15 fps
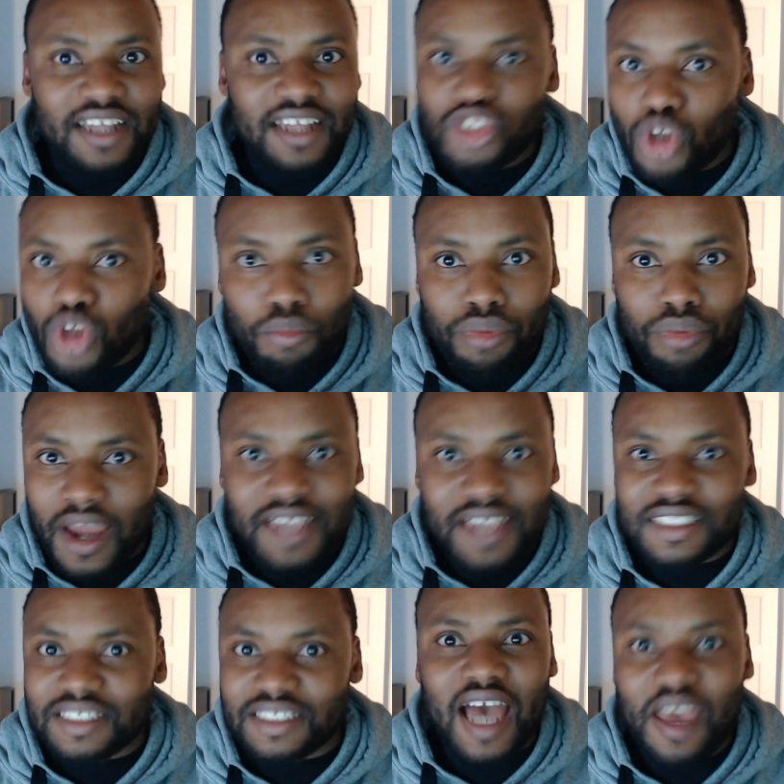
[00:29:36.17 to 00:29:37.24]
That is your
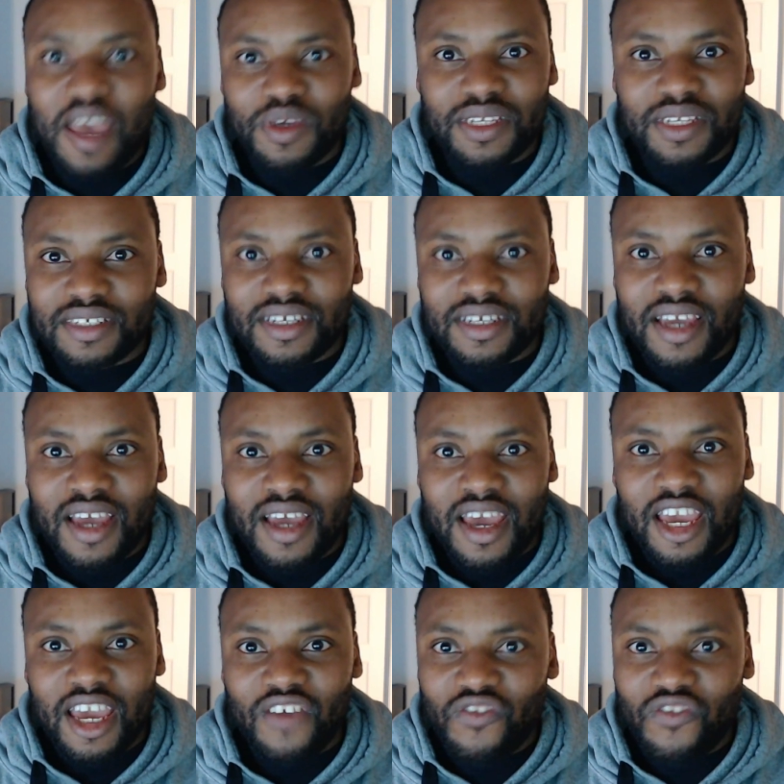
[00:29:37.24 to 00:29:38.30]
brain's assignment.
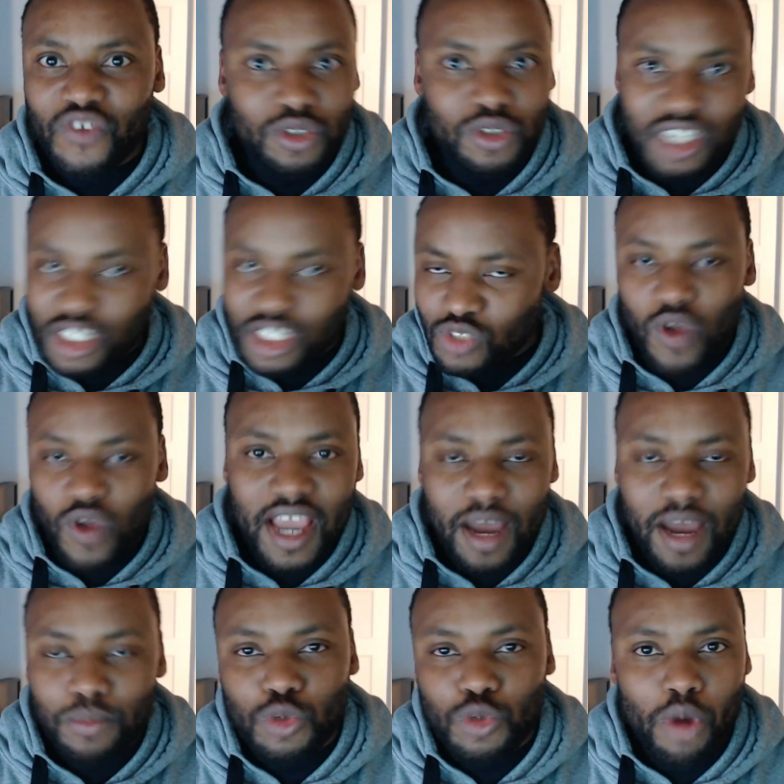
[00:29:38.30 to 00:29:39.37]
If you
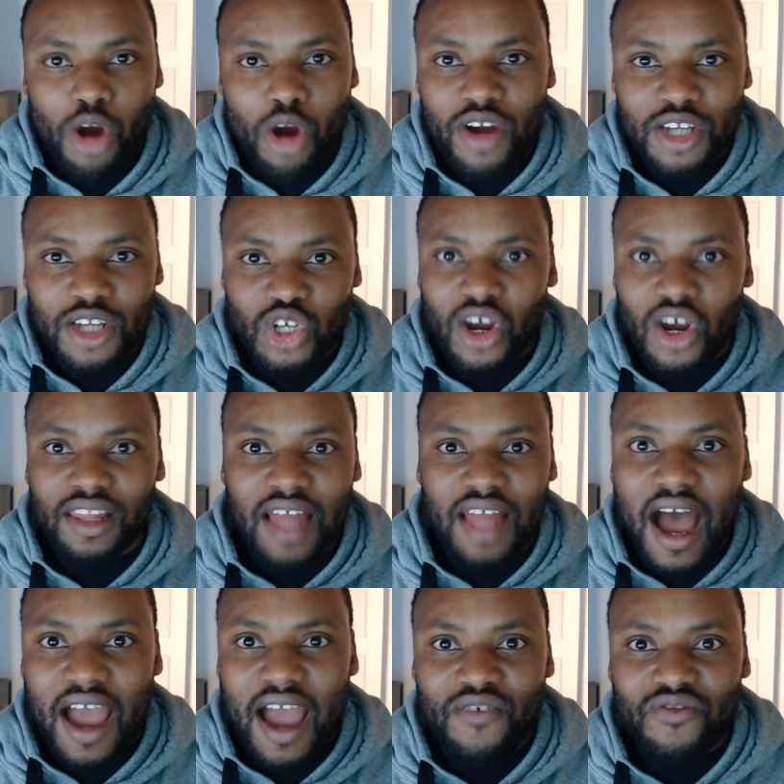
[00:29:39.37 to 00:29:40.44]
just wake up tomorrow and
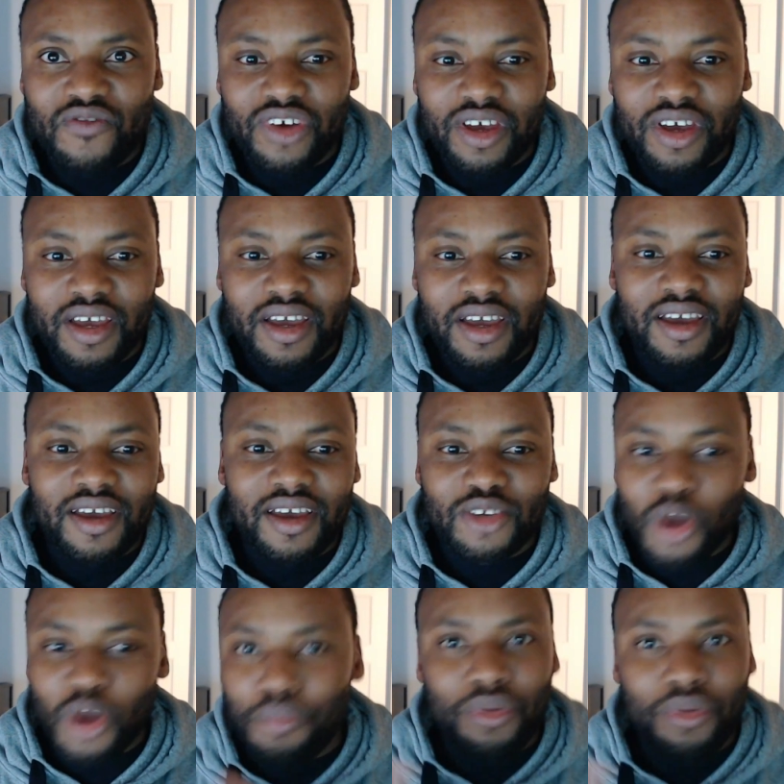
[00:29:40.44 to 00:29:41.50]
you're alive,
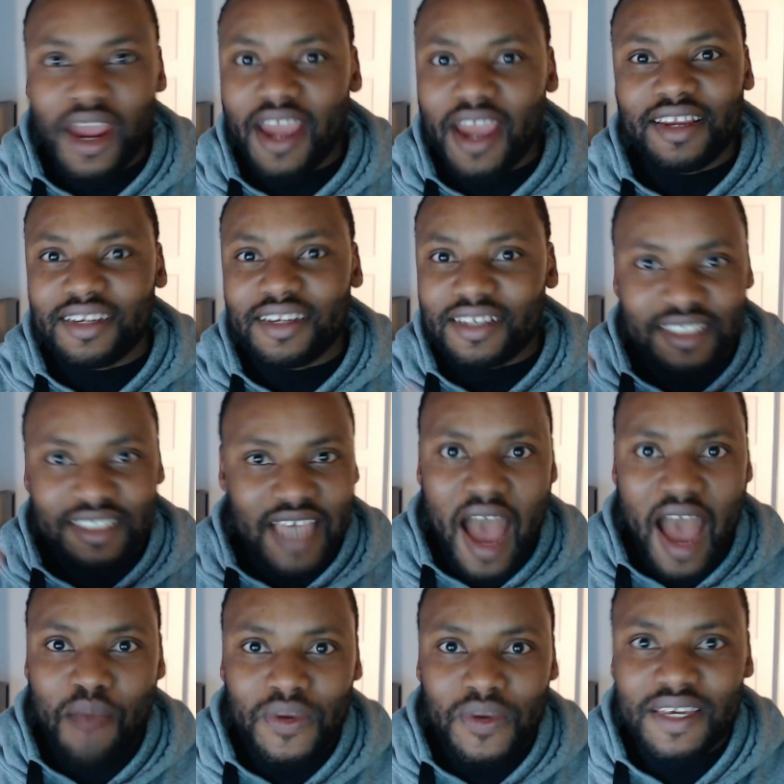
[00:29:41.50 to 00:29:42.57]
your brain
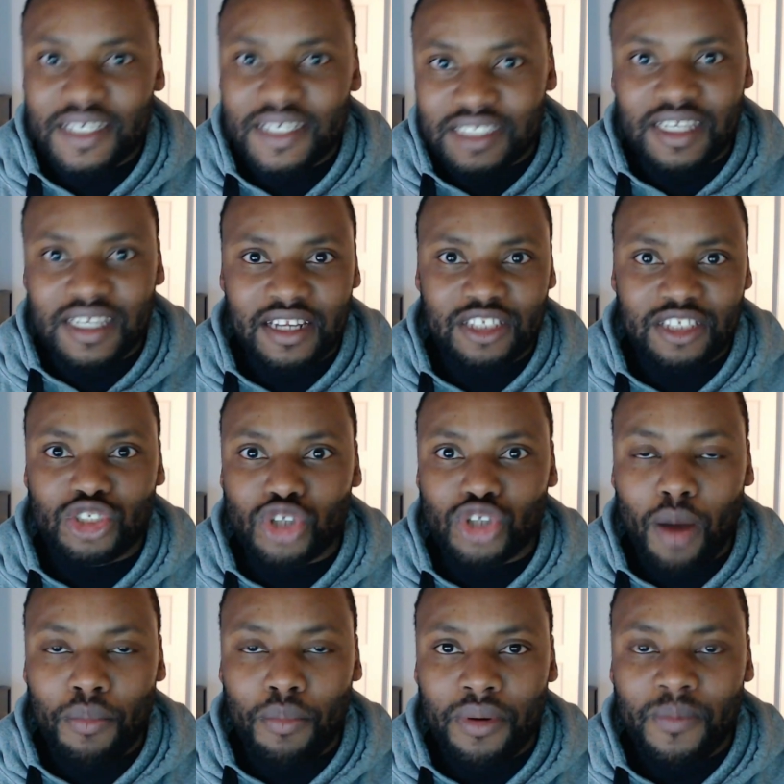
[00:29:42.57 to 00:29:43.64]
is happy, it's
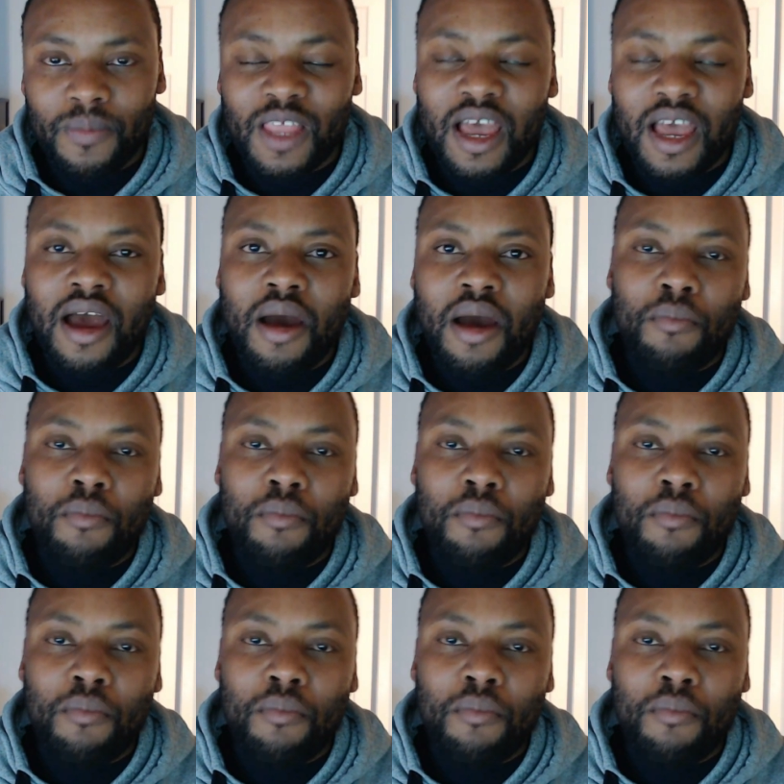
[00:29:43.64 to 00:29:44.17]
done its job.